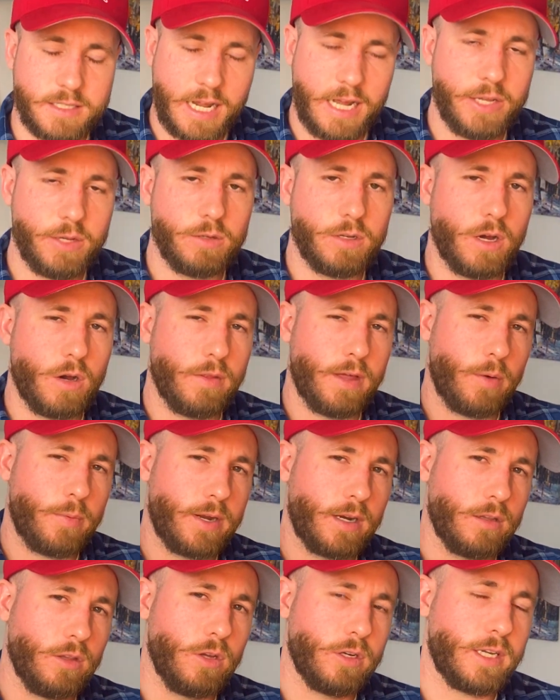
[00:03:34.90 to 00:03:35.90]
now you know that
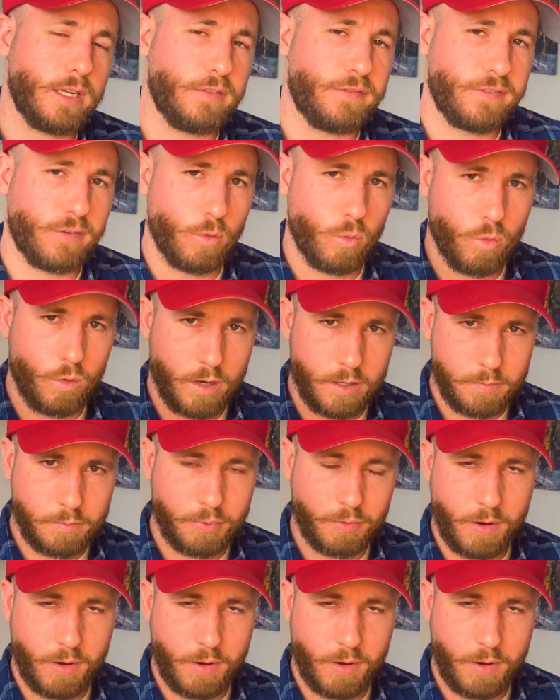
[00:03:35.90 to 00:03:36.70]
we are looking for one